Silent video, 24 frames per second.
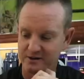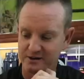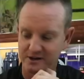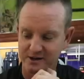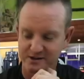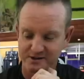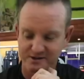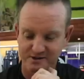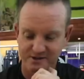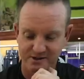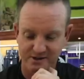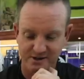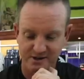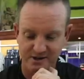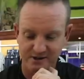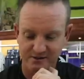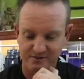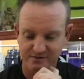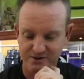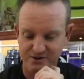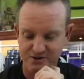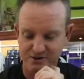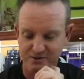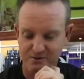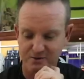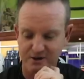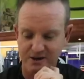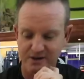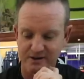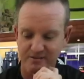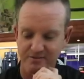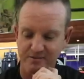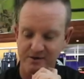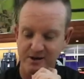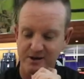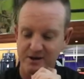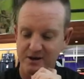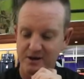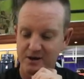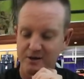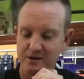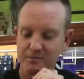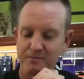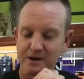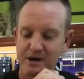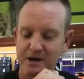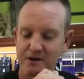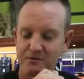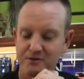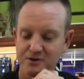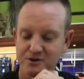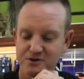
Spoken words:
it's the Kingfisher one. Power